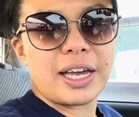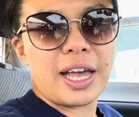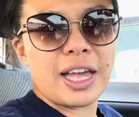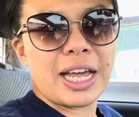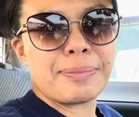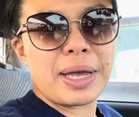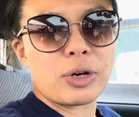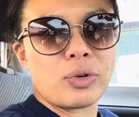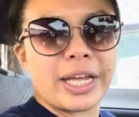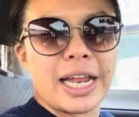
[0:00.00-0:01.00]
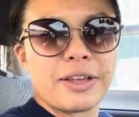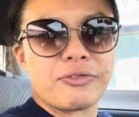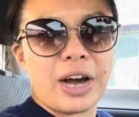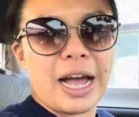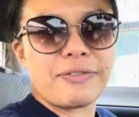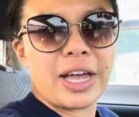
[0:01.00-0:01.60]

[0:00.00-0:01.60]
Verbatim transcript: and I made only eighty-five,